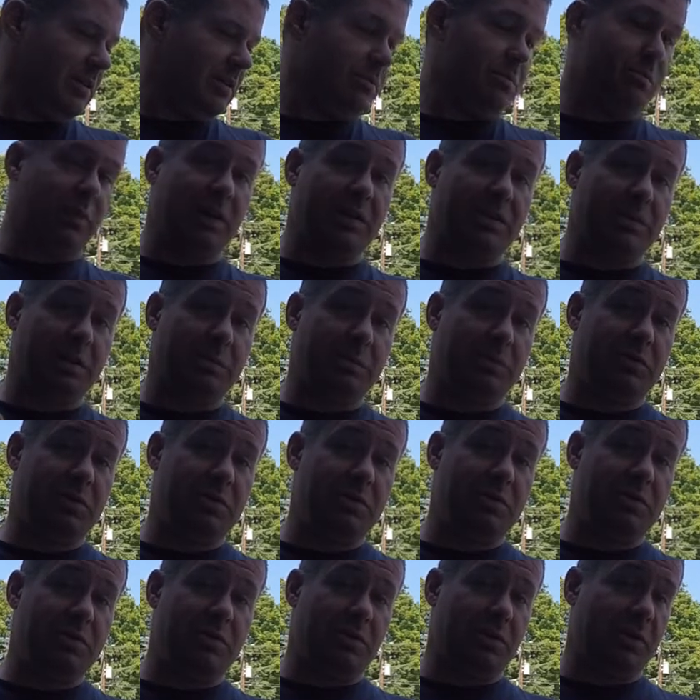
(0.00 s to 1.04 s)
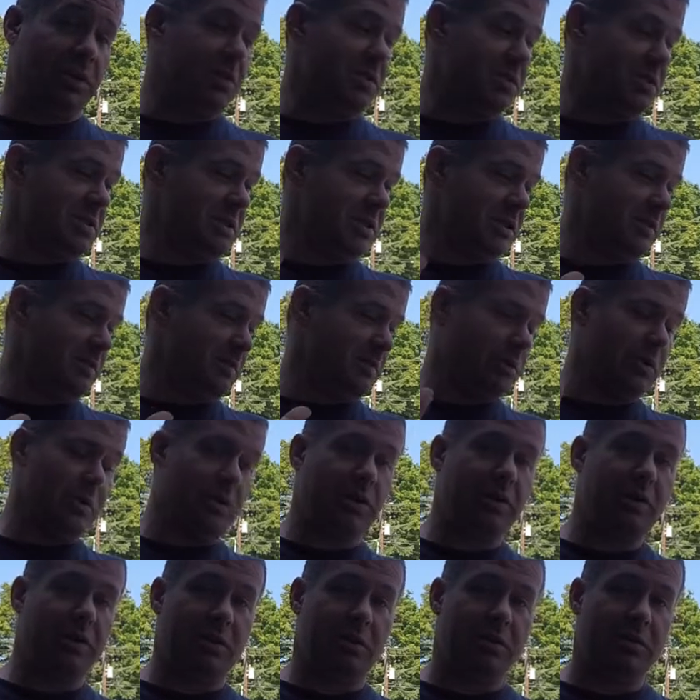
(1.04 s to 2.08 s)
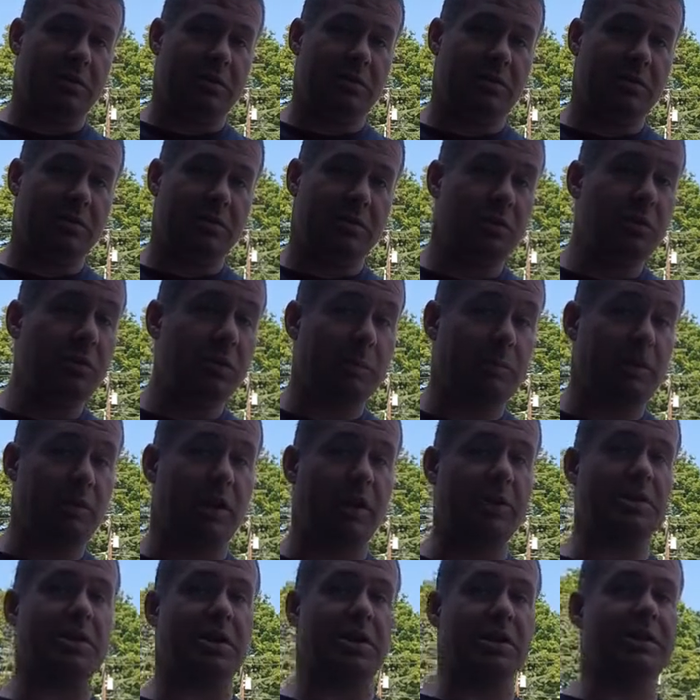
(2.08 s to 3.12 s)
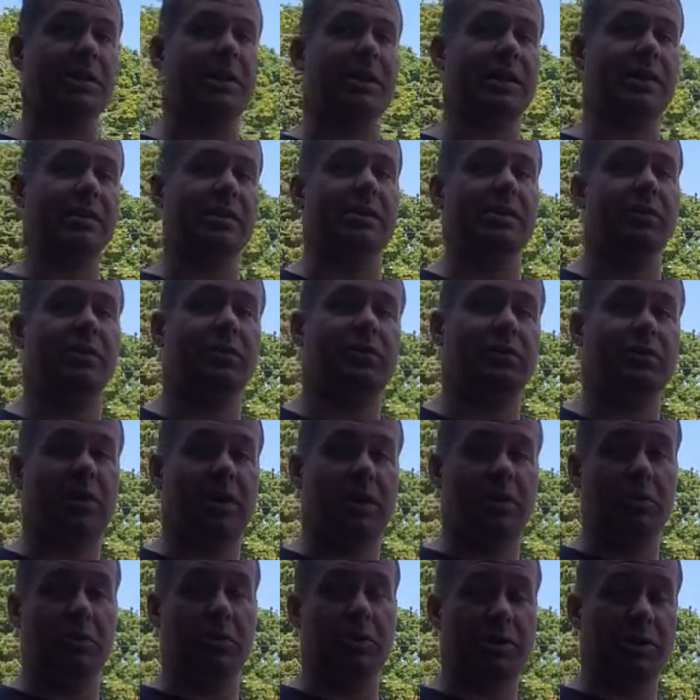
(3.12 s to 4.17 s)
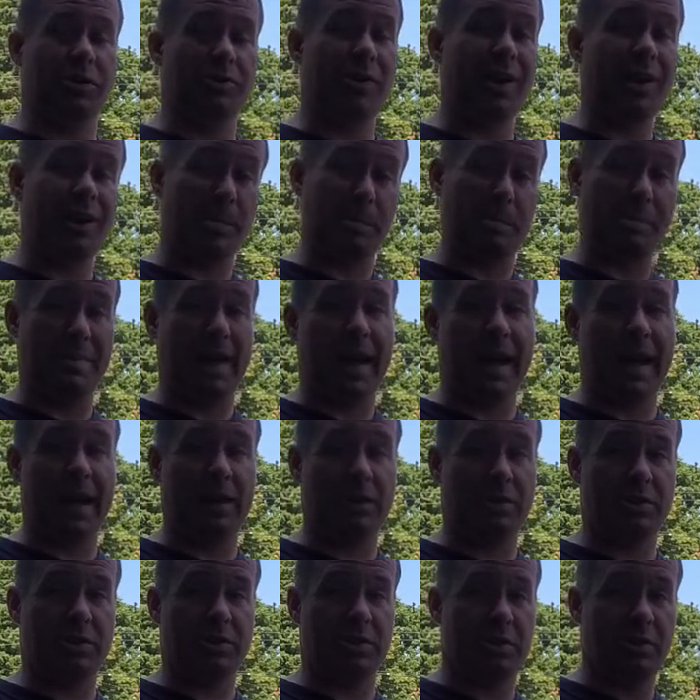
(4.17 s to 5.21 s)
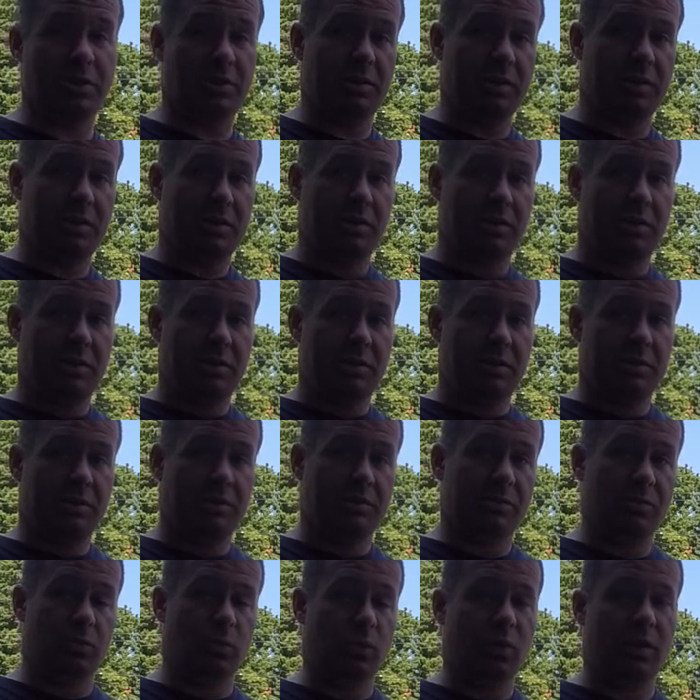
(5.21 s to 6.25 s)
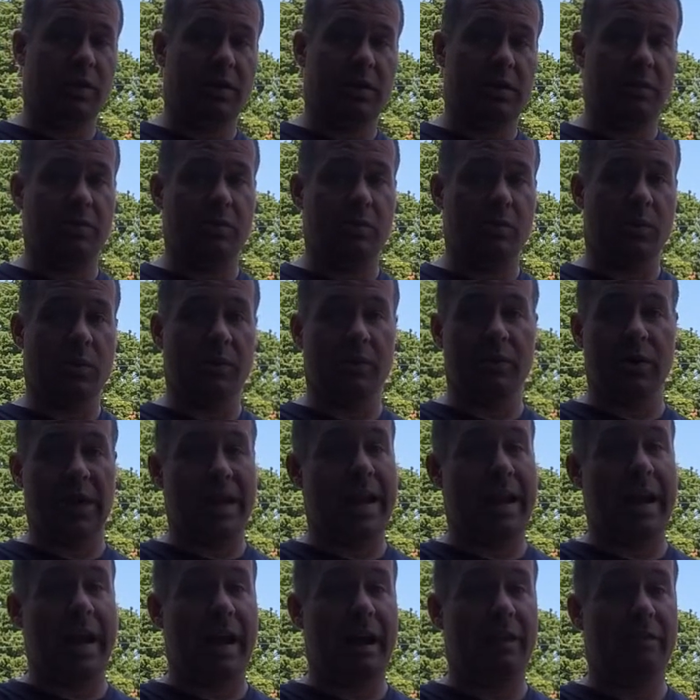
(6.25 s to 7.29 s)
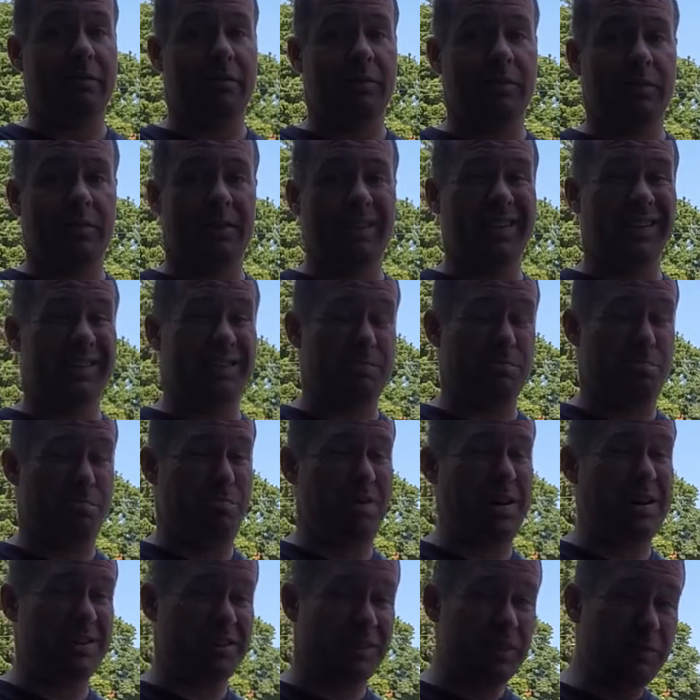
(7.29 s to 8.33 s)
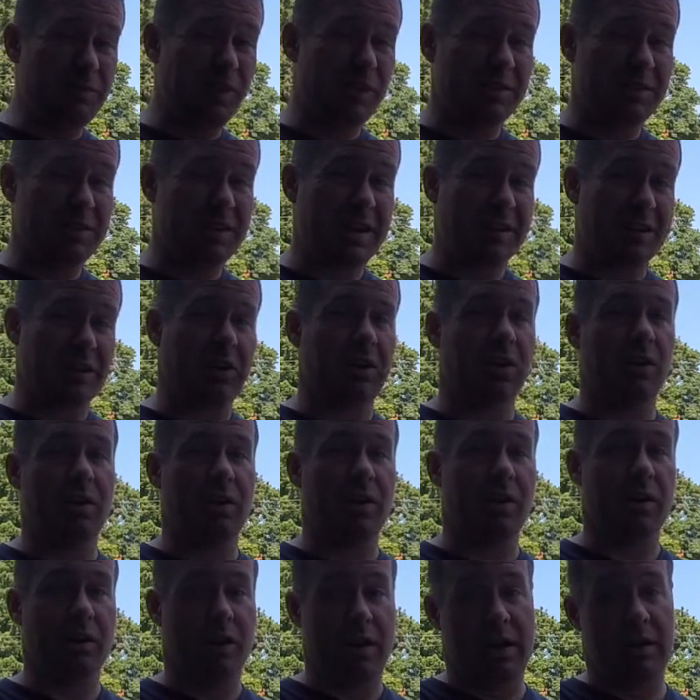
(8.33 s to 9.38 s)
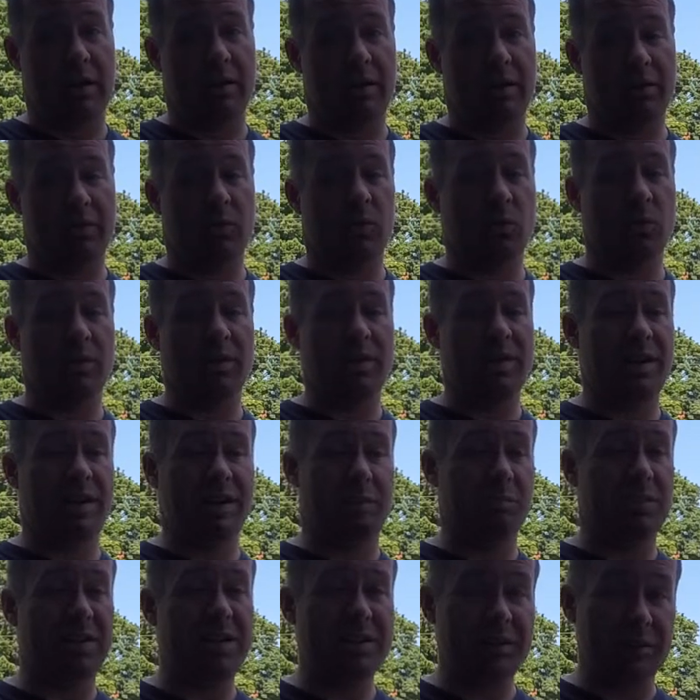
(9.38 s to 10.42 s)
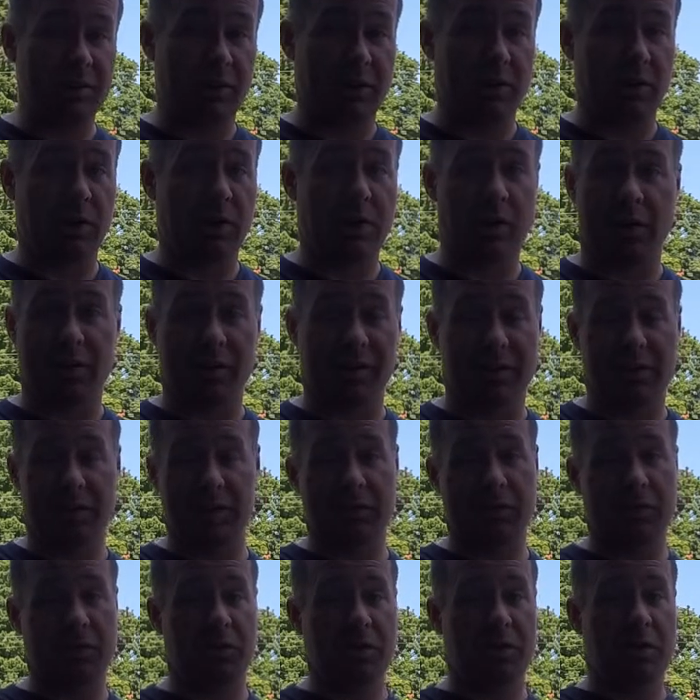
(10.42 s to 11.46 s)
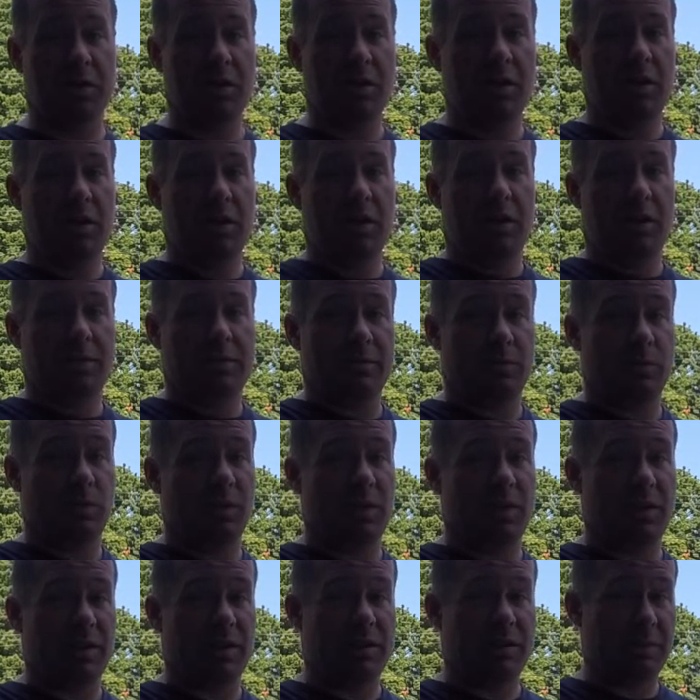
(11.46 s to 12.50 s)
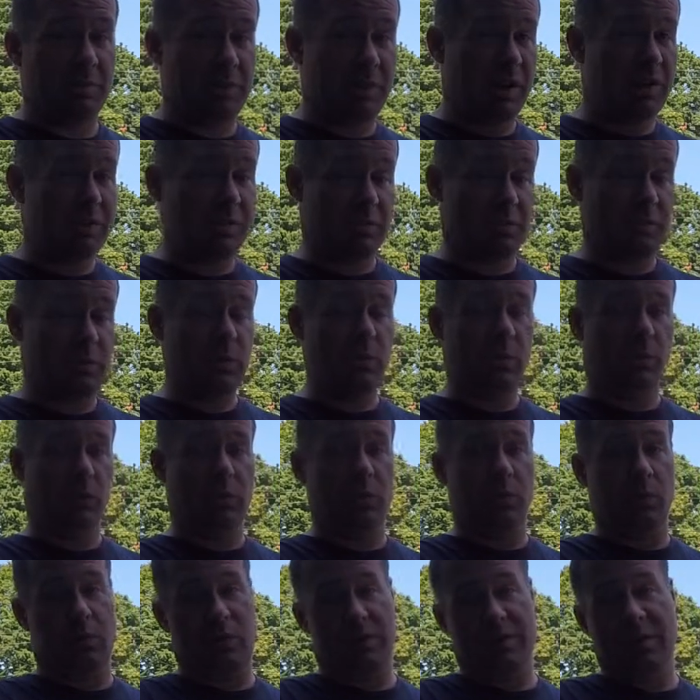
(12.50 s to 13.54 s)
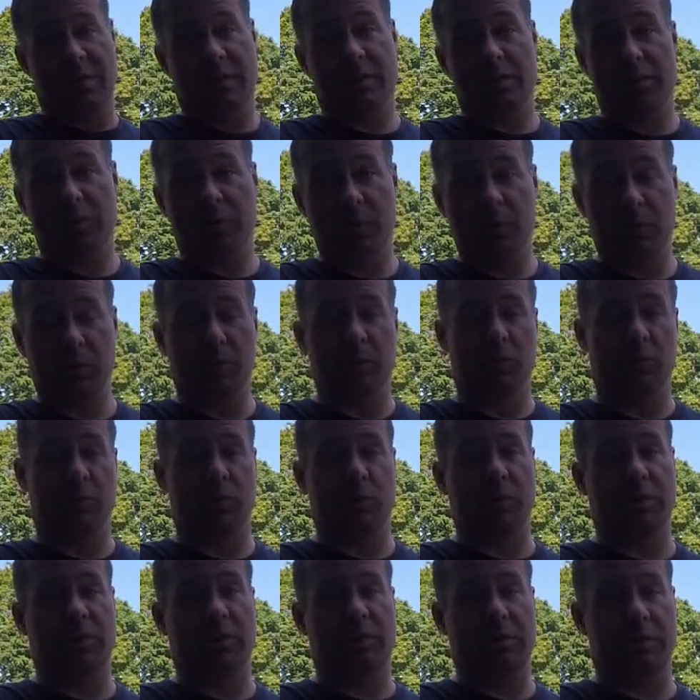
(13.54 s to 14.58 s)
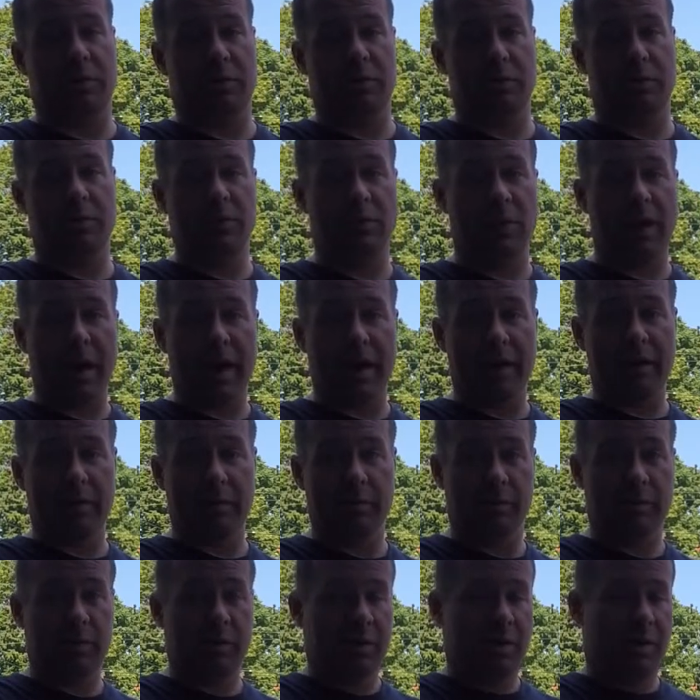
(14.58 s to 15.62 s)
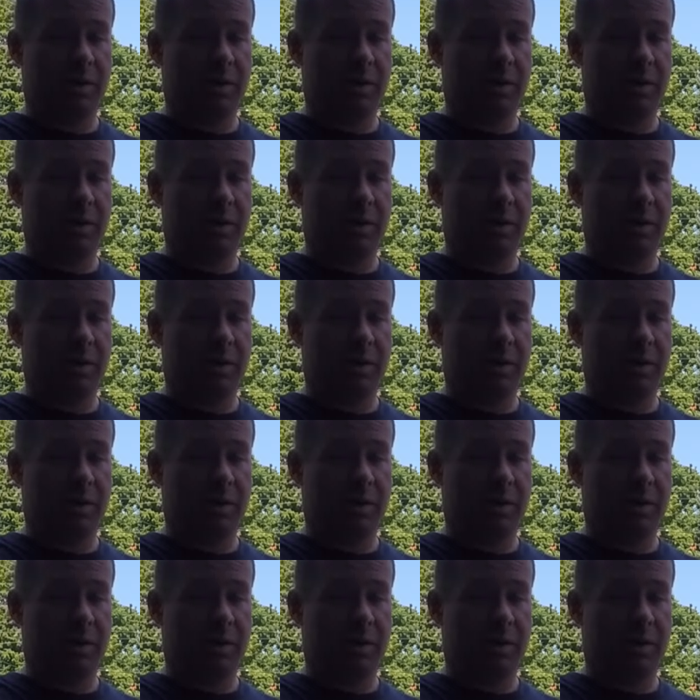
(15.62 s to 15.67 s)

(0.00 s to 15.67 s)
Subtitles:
my tip to you is, if you're gonna do a project like this and you're gonna try to match what you already have, it's best if you can take the car in or take a piece of the car in. Like if you're working on something that has a fuel door, take the fuel door with you. If you have,